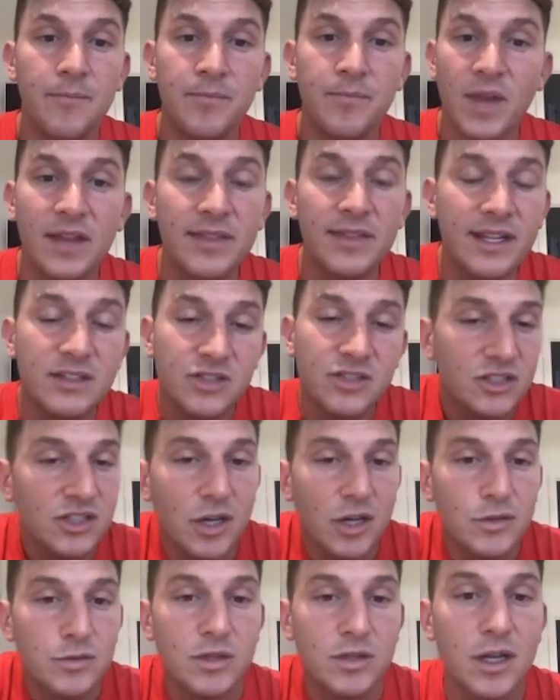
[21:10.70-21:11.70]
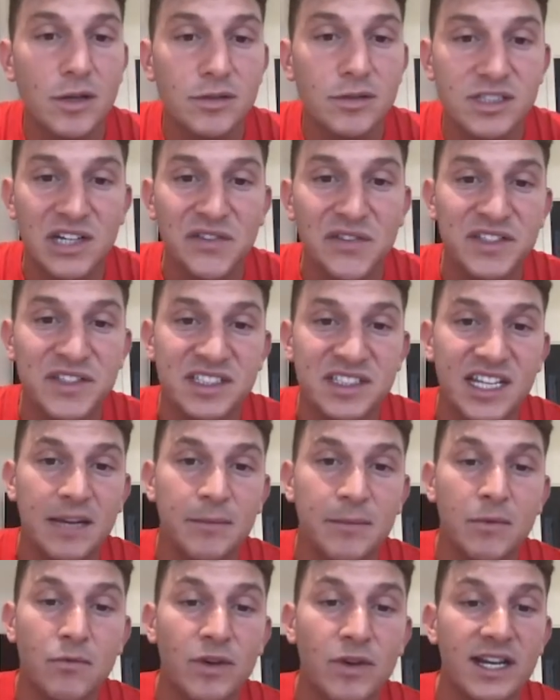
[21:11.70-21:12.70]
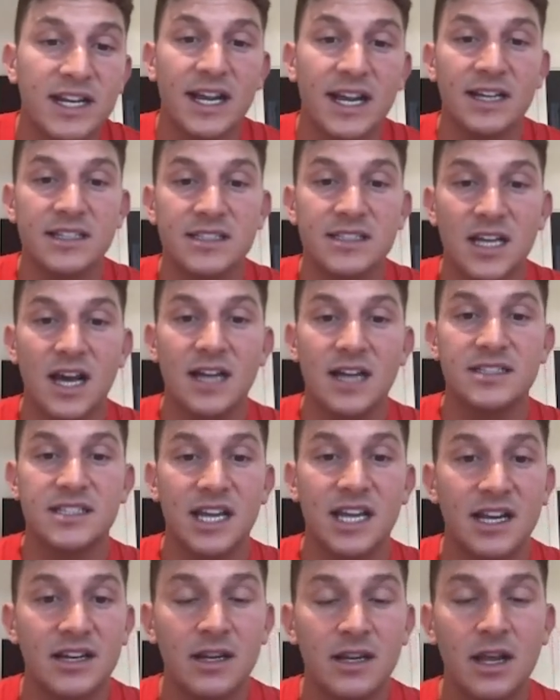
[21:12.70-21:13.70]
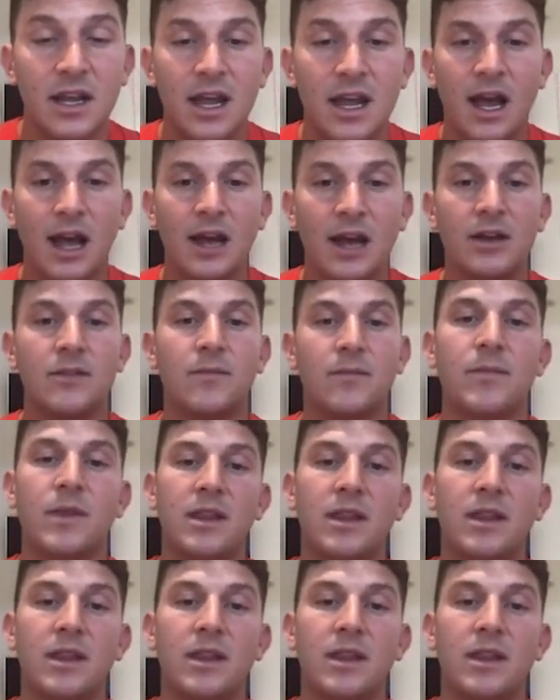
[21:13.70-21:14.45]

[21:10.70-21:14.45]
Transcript: then just those with low self-esteem and reading anxiety. And there's a